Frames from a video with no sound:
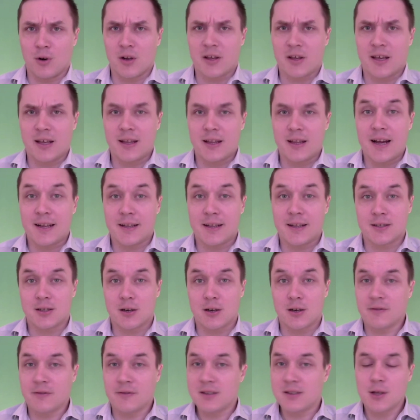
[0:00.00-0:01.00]
kid. I
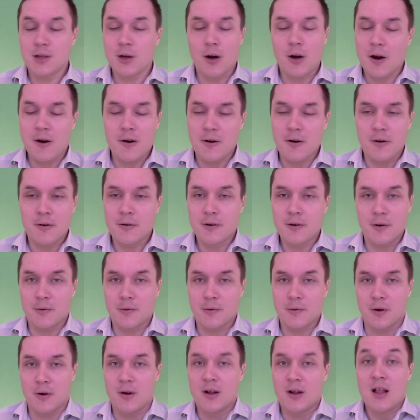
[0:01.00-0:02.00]
deserve this. No, no, no, no, no,
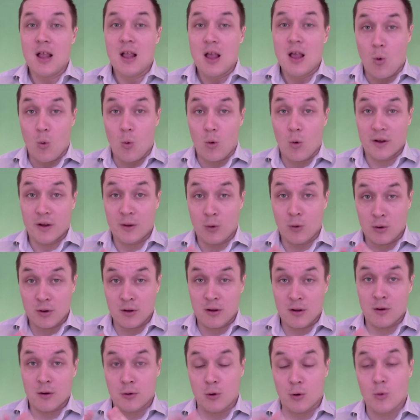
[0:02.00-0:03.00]
no. Yeah.
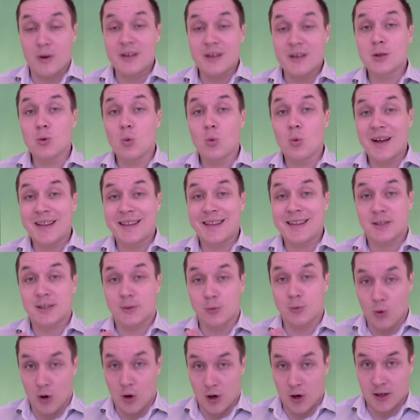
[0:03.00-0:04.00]
The, the reason why this
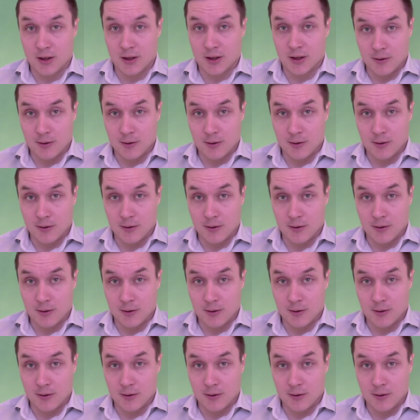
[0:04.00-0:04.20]
worked